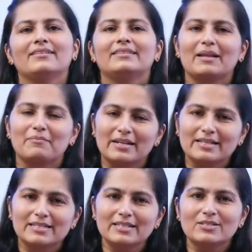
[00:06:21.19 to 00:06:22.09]
That
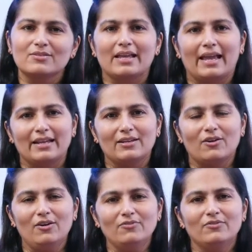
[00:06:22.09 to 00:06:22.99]
brings us to the end
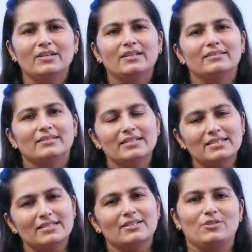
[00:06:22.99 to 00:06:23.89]
of this